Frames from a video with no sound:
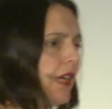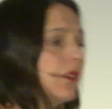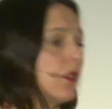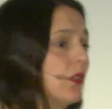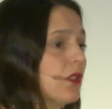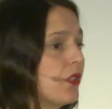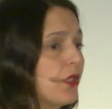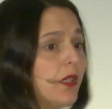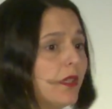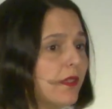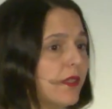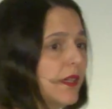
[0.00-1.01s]
our
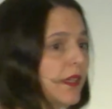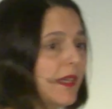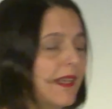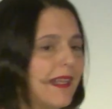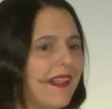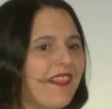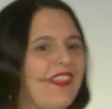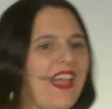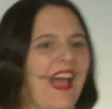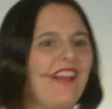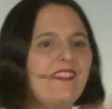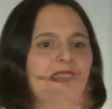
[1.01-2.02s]
culture,
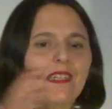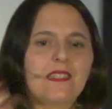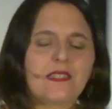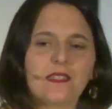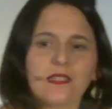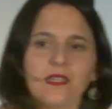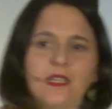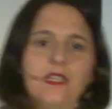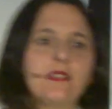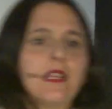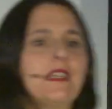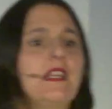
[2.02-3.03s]
the Andes
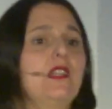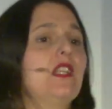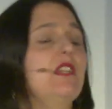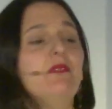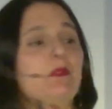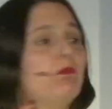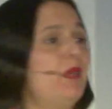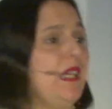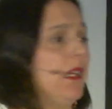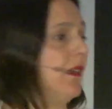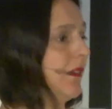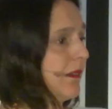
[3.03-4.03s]
is like a living
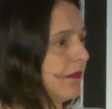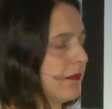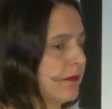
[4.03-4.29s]
being.